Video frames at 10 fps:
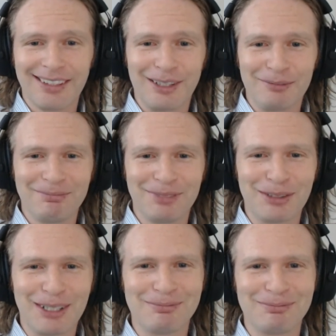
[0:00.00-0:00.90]

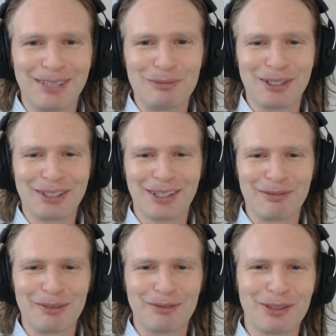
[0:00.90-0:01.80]
I'm one of
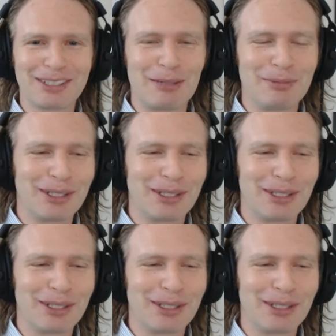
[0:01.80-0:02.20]
them. I'm always happy